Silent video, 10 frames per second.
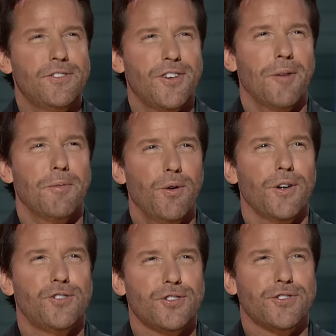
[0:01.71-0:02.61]
gentlemen, you are
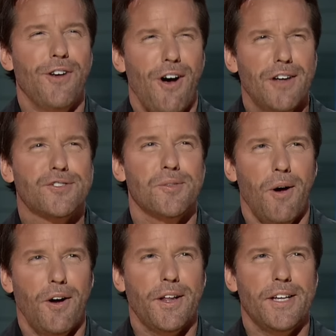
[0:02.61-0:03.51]
just an awesome
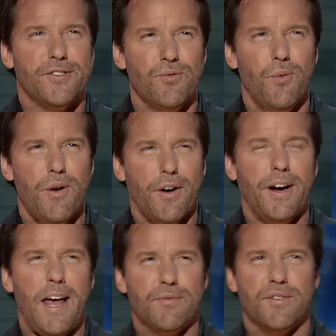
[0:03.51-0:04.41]
audience, and we're going to
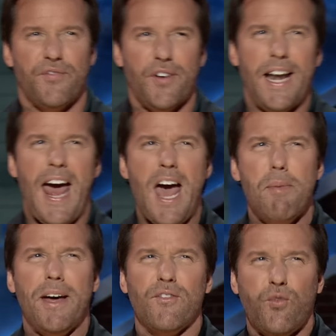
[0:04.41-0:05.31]
have some fun. How
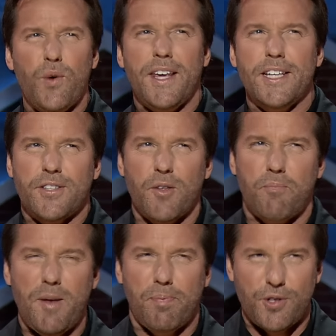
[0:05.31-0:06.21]
about if we get to the
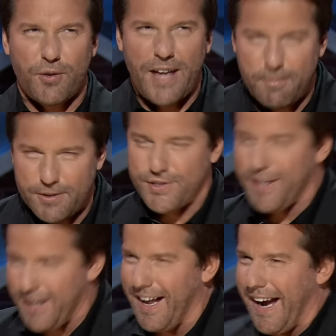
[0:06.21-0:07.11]
people you came to see
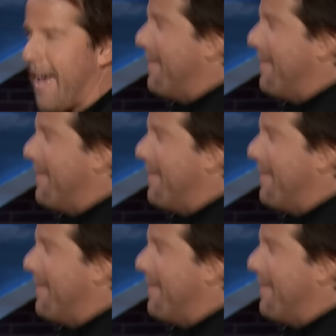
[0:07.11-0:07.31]
tonight? How